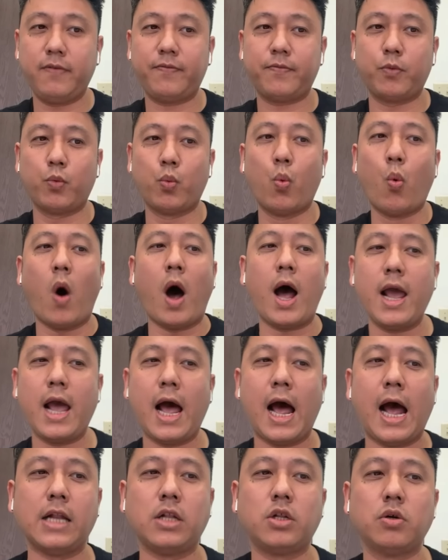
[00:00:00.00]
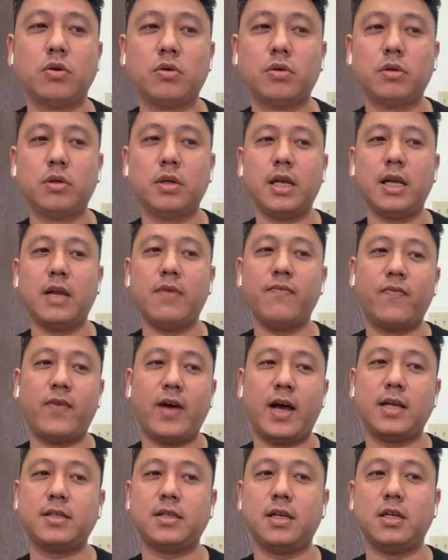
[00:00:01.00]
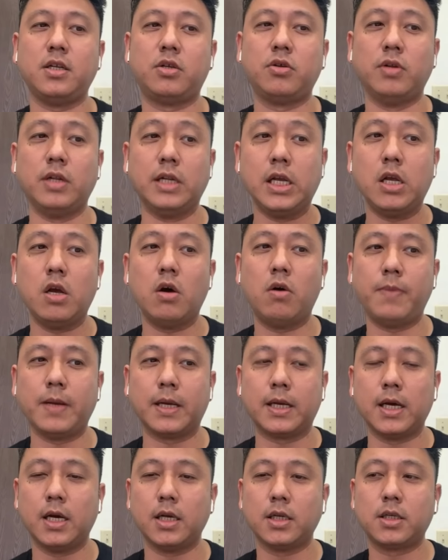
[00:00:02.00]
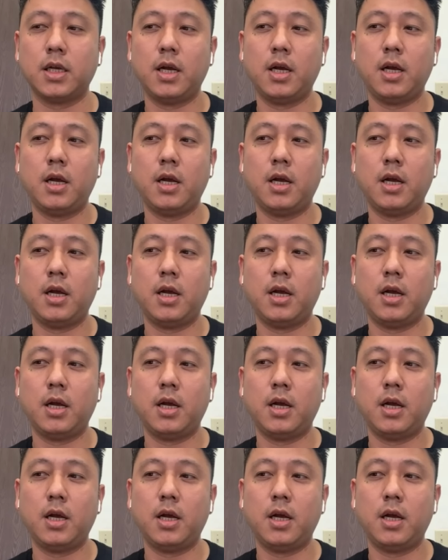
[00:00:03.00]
why I don't invest into NIO, because